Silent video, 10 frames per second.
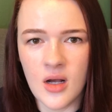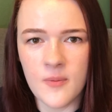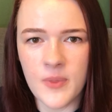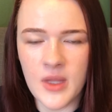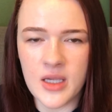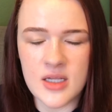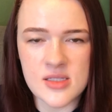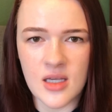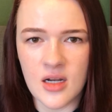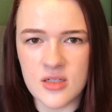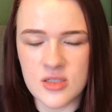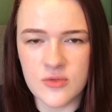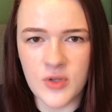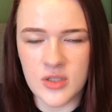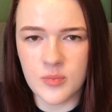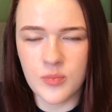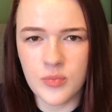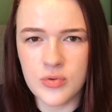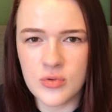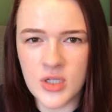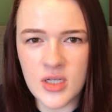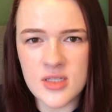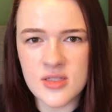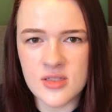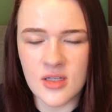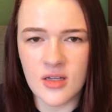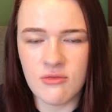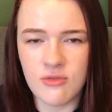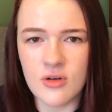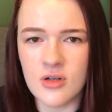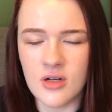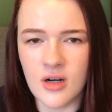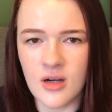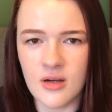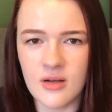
Like I said, I just felt pretty sick for uh,